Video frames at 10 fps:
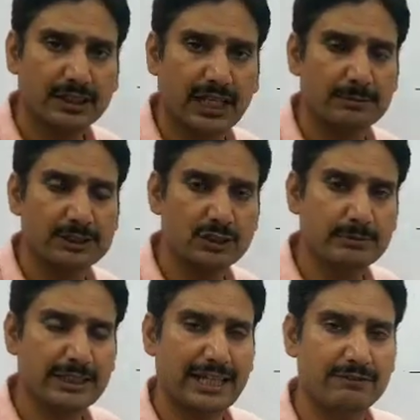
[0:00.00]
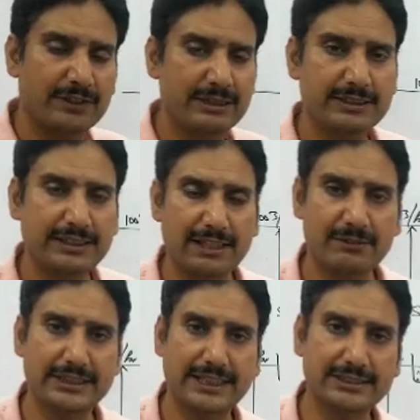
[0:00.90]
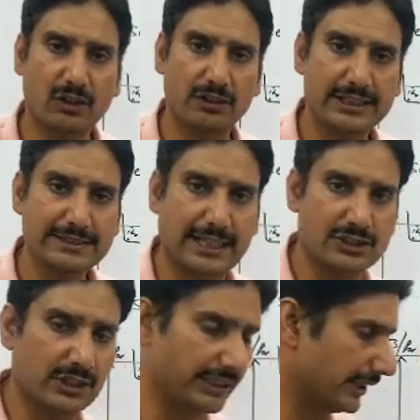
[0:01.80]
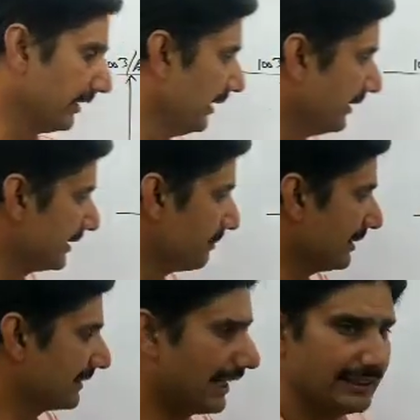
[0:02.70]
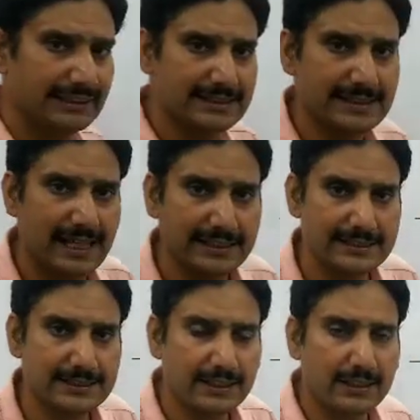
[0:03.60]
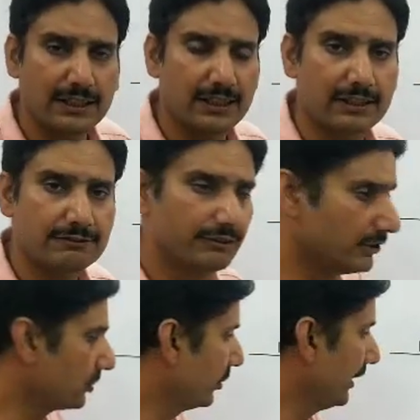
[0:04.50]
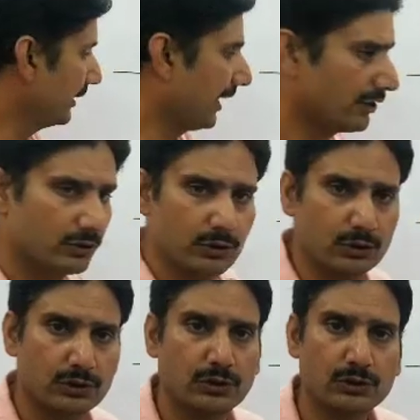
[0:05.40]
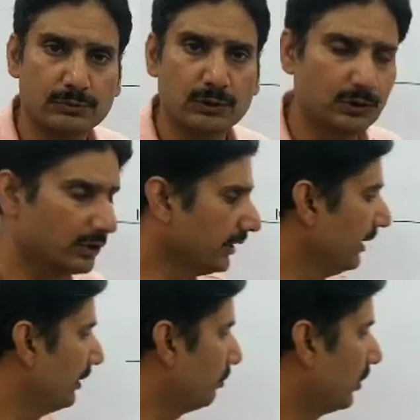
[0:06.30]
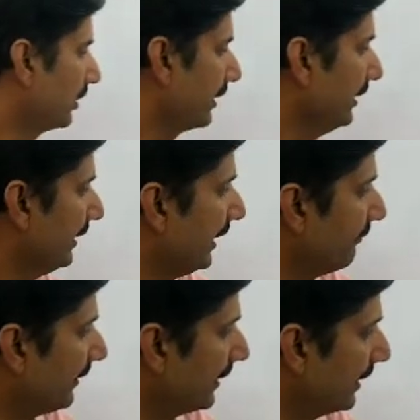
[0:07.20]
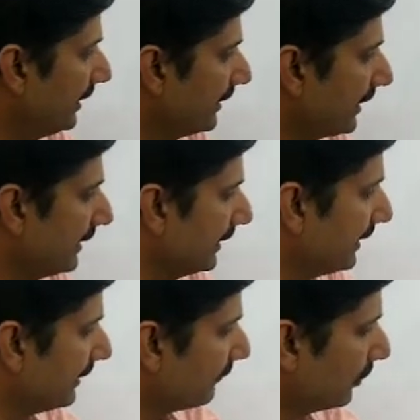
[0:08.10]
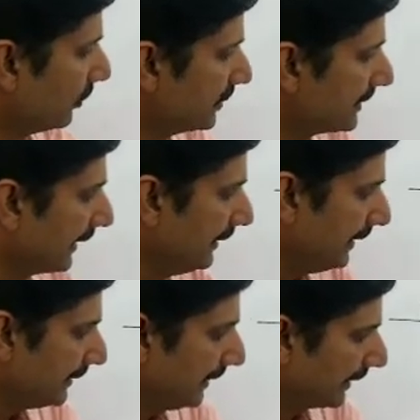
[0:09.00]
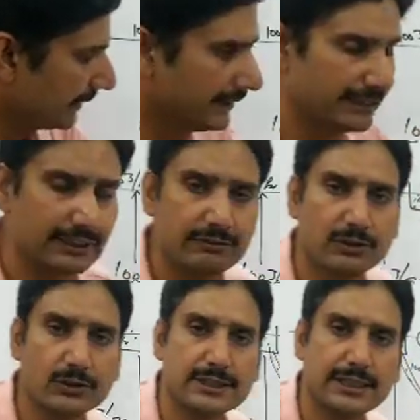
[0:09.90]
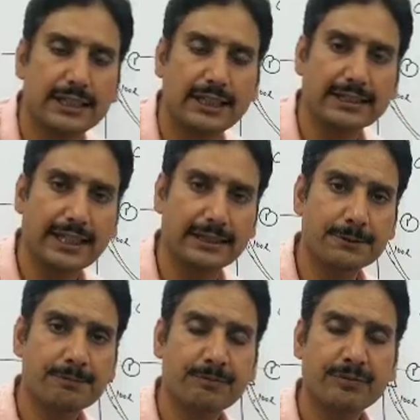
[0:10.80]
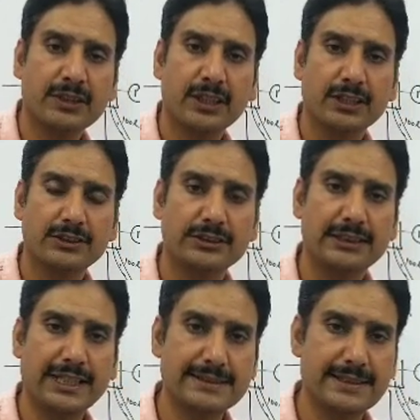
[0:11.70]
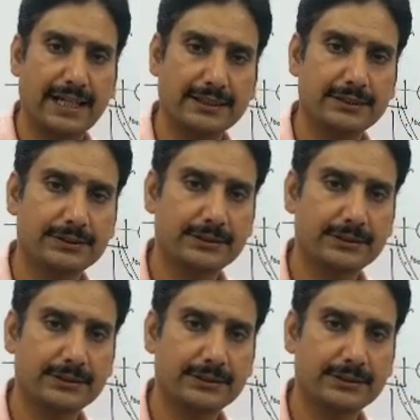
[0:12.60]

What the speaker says: I'm assuming everything is already saturated. This means that this tank is full, so it cannot hold on to more water. If 100 liter flows in, the 100 liter flows again to the next tank,